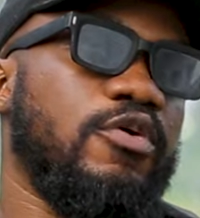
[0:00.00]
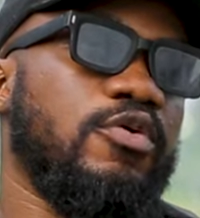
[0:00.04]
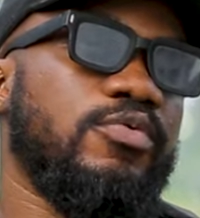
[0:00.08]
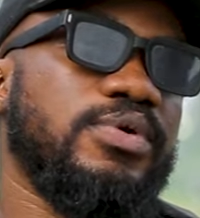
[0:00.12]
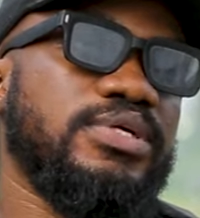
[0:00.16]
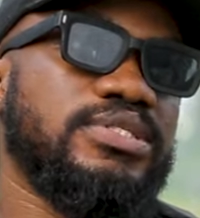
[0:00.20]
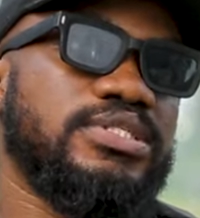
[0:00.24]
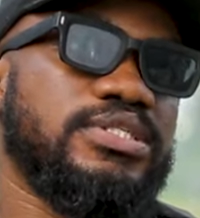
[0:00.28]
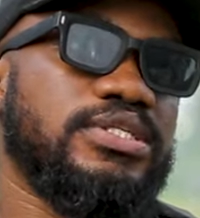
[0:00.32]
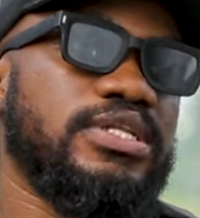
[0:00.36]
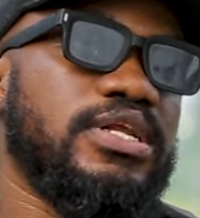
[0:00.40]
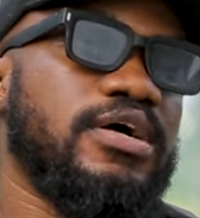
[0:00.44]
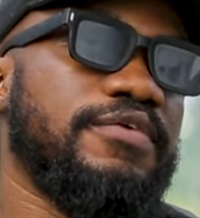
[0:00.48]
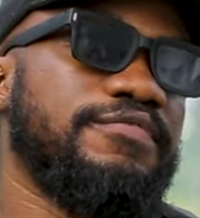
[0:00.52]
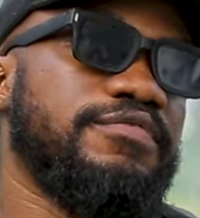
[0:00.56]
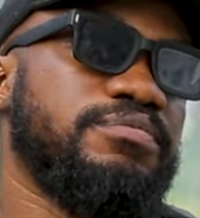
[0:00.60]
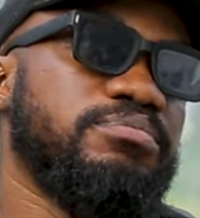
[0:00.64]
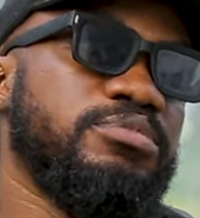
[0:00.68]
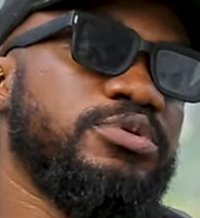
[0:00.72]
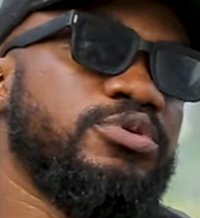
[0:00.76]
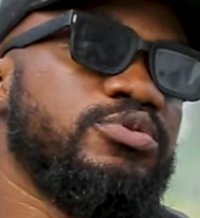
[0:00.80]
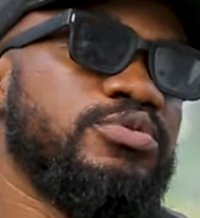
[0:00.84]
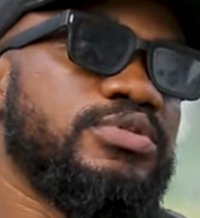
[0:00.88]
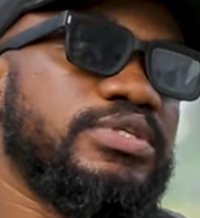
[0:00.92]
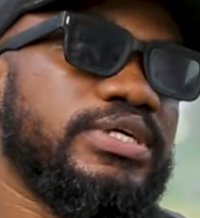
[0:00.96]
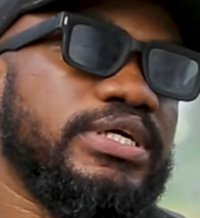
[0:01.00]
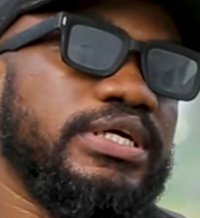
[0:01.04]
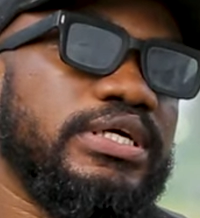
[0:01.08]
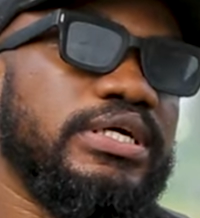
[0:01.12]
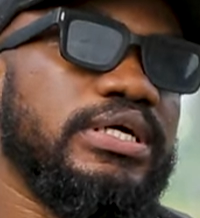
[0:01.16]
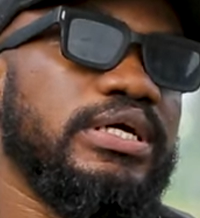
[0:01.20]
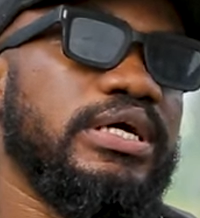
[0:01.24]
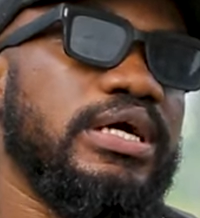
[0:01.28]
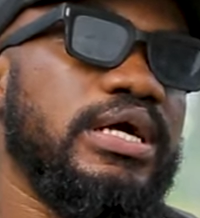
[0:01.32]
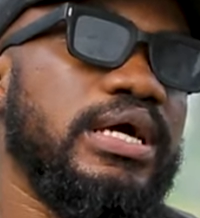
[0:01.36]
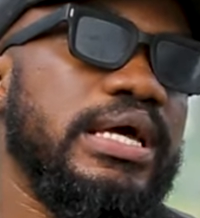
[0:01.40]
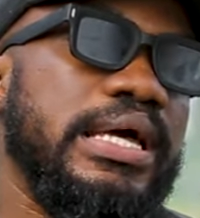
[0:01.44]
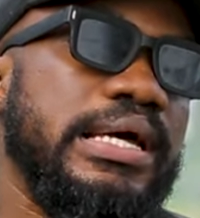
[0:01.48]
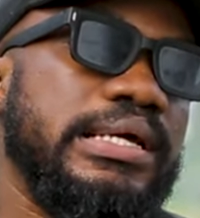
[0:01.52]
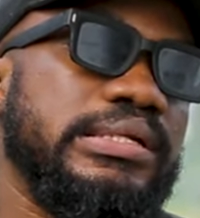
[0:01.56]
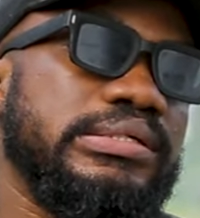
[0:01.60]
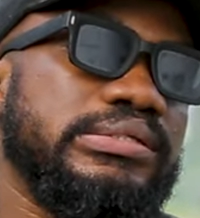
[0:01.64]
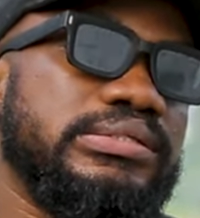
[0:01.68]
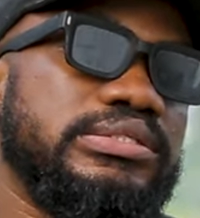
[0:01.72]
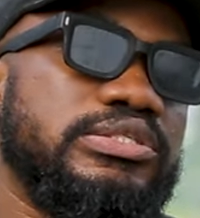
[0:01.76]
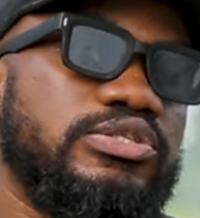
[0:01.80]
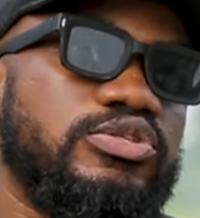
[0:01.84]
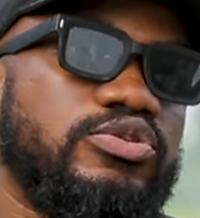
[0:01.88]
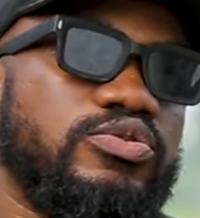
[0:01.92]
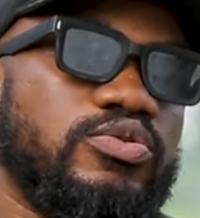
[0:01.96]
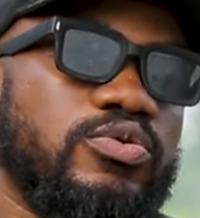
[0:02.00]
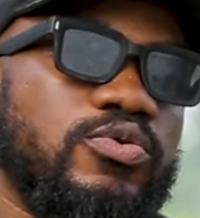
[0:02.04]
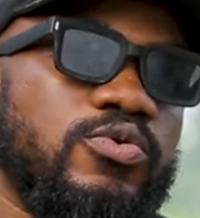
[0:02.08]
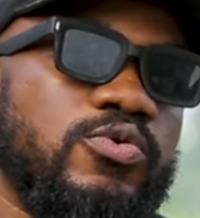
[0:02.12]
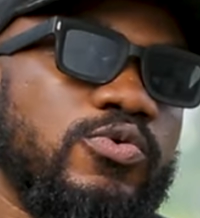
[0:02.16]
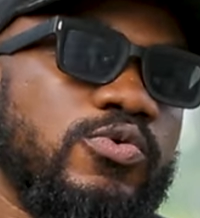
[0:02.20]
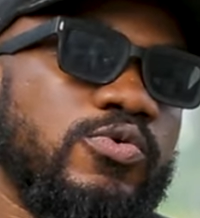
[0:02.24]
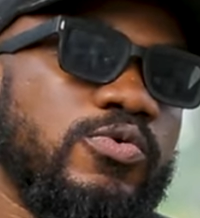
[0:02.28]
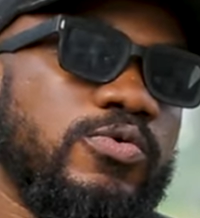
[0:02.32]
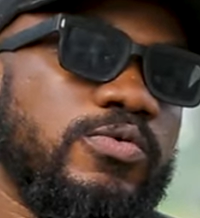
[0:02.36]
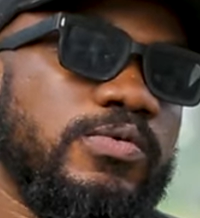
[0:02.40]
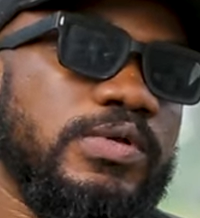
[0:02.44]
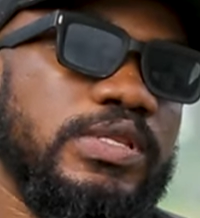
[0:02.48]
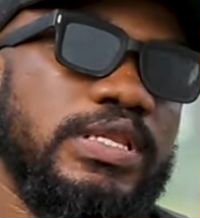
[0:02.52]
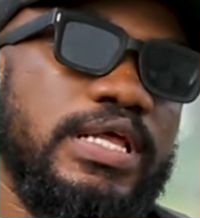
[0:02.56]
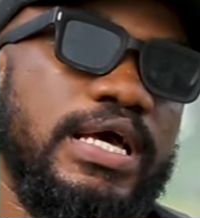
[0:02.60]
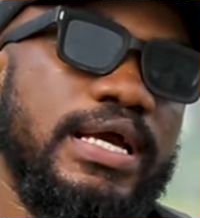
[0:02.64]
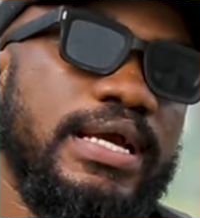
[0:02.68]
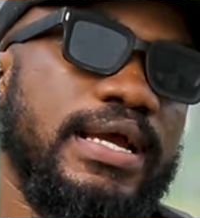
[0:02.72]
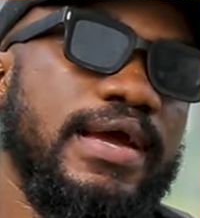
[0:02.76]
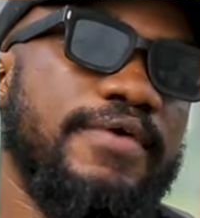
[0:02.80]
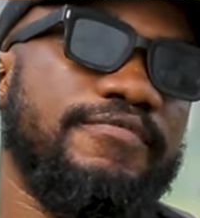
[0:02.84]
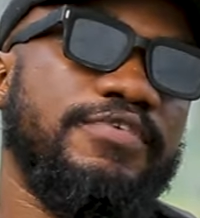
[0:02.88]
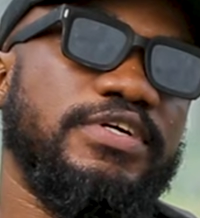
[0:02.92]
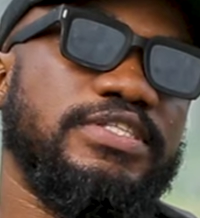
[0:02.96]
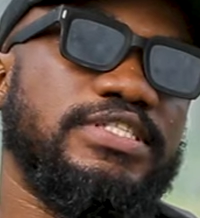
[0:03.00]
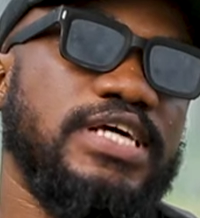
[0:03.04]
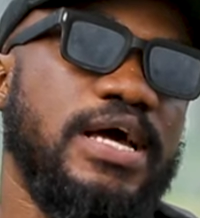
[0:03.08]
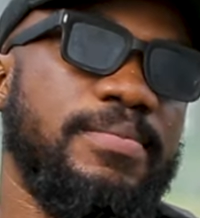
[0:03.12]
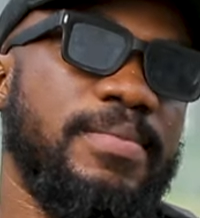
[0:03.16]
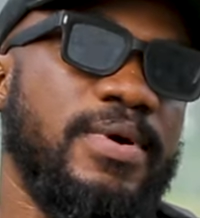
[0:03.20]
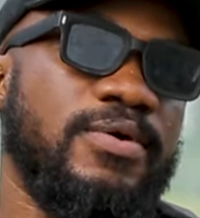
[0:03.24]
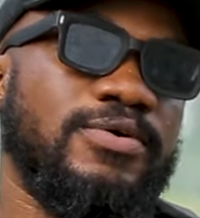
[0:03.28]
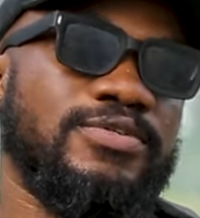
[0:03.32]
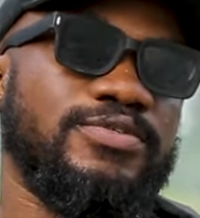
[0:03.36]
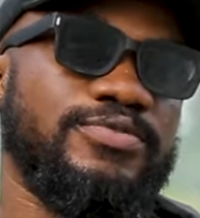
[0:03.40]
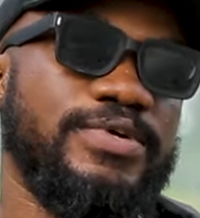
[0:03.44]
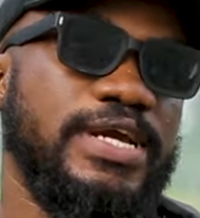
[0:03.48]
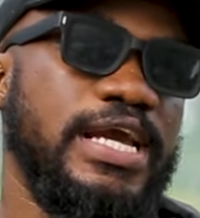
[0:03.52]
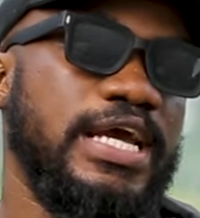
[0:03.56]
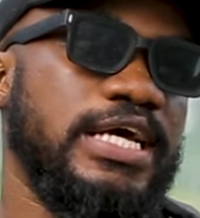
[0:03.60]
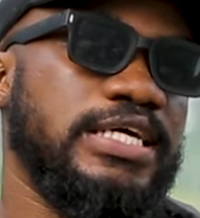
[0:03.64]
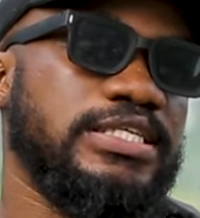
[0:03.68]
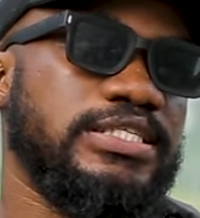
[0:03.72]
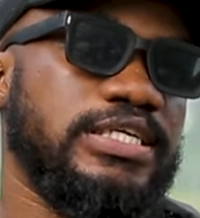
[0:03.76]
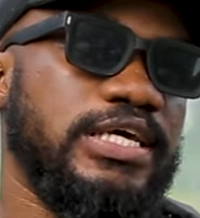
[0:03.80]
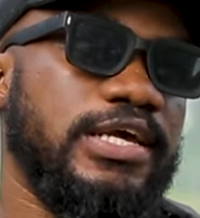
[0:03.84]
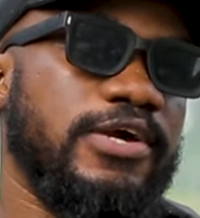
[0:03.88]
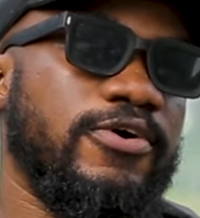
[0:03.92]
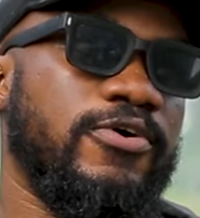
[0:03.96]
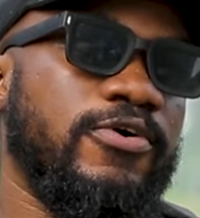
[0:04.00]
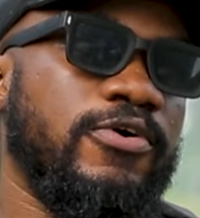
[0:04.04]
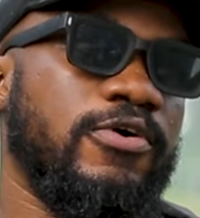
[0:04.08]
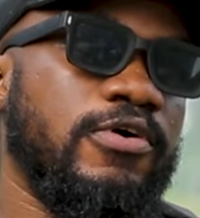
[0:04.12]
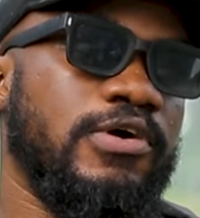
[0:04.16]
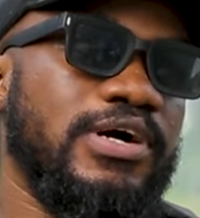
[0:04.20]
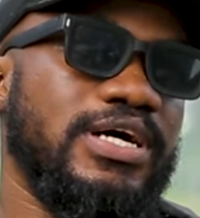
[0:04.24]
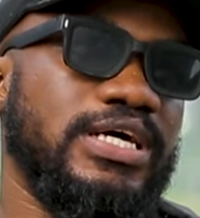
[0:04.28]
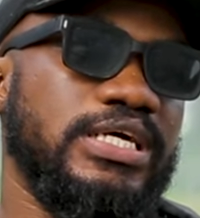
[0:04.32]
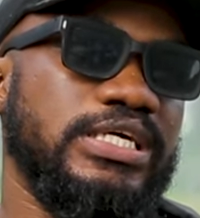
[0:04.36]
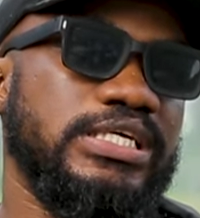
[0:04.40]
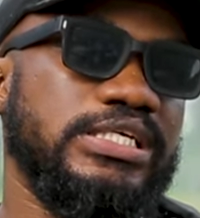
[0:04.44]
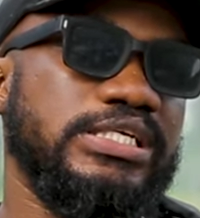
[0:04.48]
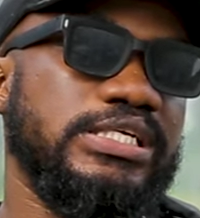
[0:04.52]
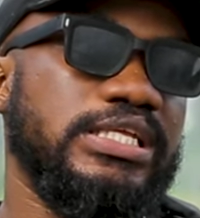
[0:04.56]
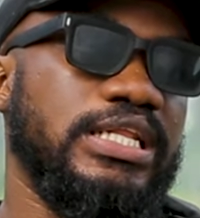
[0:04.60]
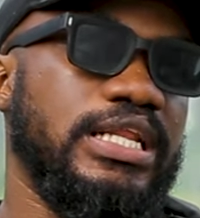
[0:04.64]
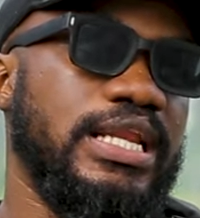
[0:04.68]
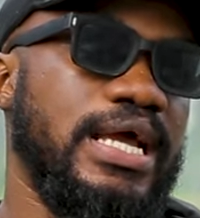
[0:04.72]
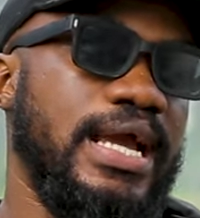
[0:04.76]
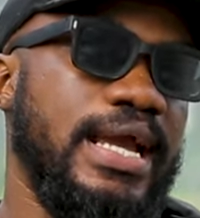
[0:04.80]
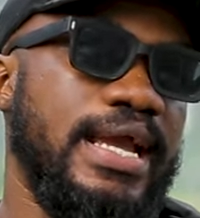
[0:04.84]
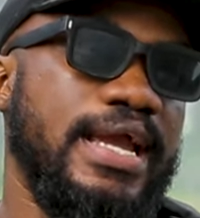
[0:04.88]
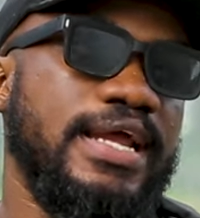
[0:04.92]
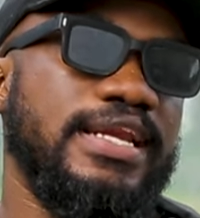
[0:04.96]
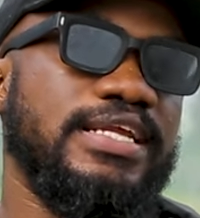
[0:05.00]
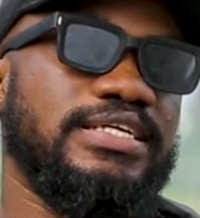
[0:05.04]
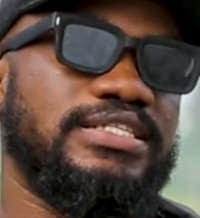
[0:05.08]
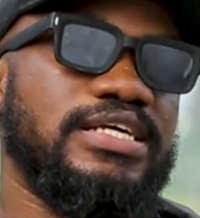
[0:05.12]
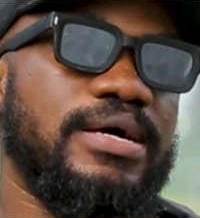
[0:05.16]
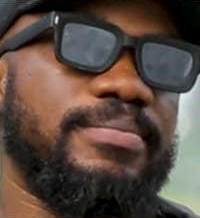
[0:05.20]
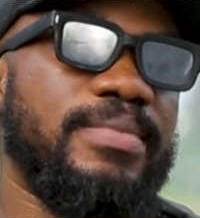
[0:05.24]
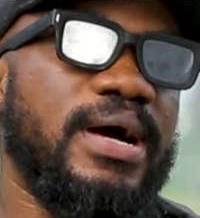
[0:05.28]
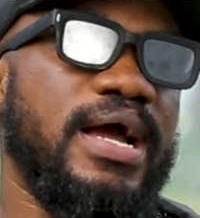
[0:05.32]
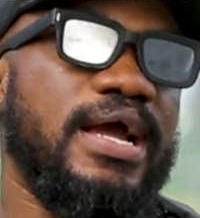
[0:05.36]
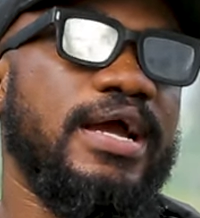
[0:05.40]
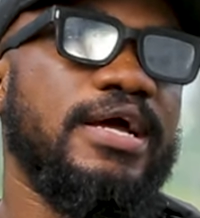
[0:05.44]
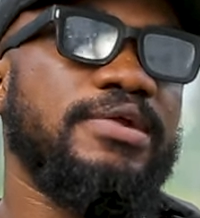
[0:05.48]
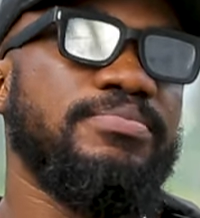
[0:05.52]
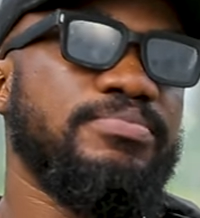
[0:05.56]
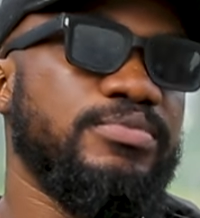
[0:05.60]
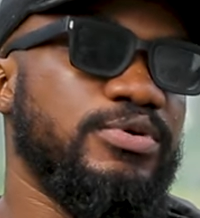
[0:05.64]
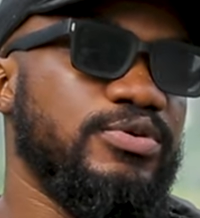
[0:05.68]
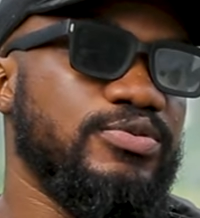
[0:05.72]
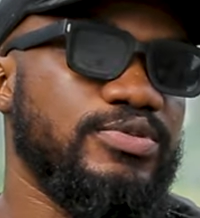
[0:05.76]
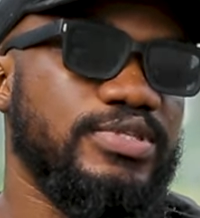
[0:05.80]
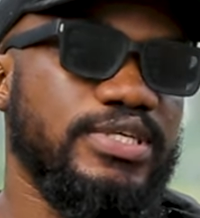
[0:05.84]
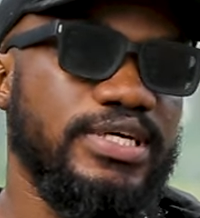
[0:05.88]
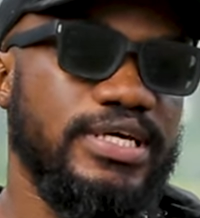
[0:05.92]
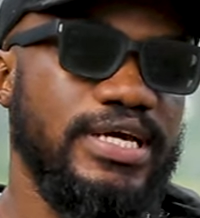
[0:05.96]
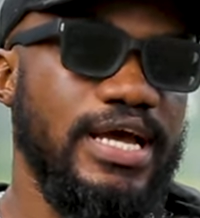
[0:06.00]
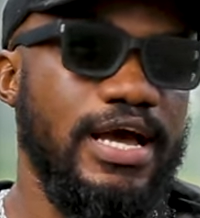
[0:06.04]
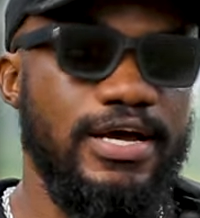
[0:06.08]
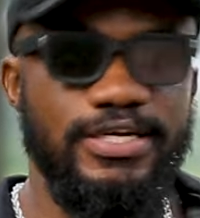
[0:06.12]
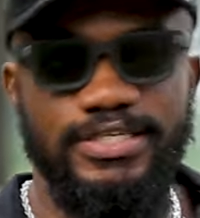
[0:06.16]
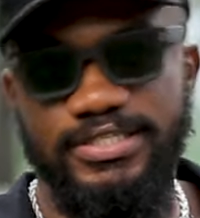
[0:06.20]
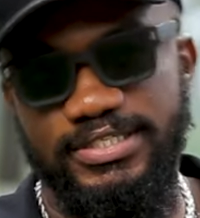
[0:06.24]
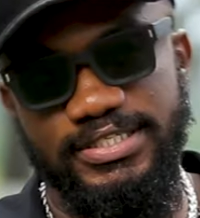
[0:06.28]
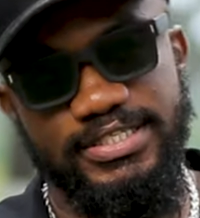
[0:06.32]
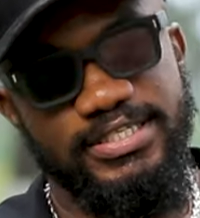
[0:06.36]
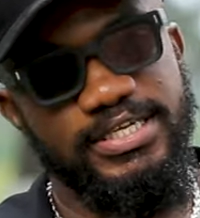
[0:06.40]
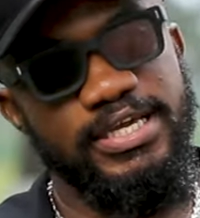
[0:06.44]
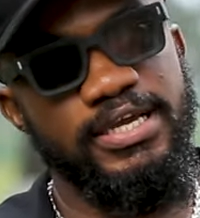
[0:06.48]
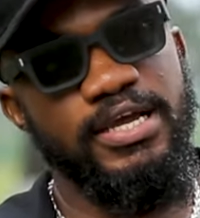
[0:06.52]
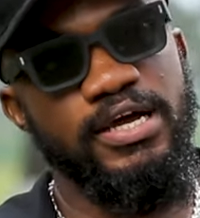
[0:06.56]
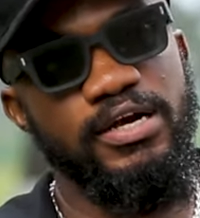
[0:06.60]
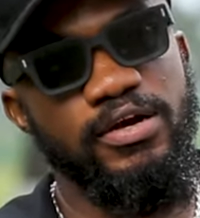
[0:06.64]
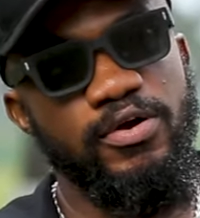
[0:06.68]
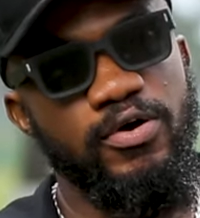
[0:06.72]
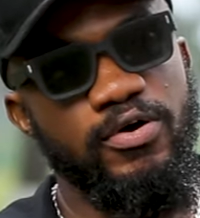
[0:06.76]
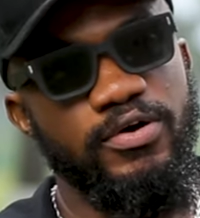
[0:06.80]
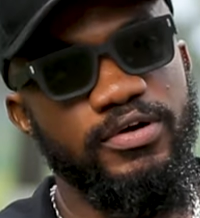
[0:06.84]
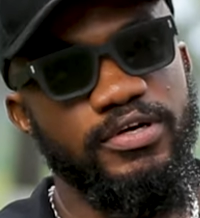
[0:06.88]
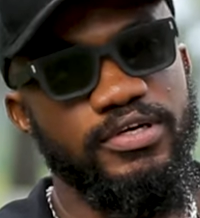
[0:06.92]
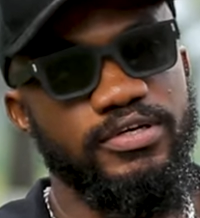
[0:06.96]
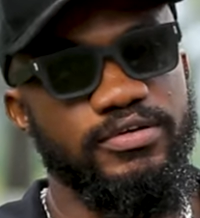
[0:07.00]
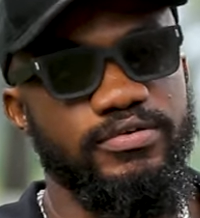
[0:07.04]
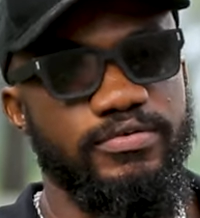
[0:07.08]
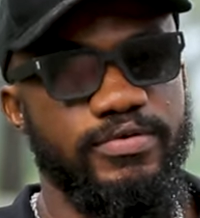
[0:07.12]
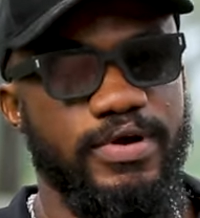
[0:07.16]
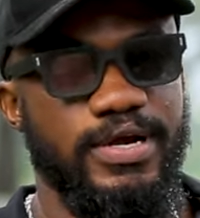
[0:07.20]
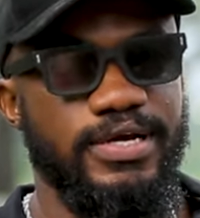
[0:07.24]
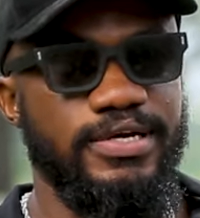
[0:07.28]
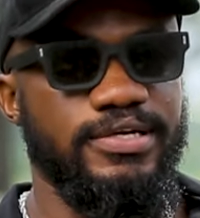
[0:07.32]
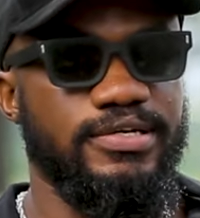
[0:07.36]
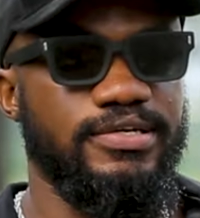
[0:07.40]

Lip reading: always loved music, and so like every time I was rehearsing or like anytime I heard music, I'd sing along. Right.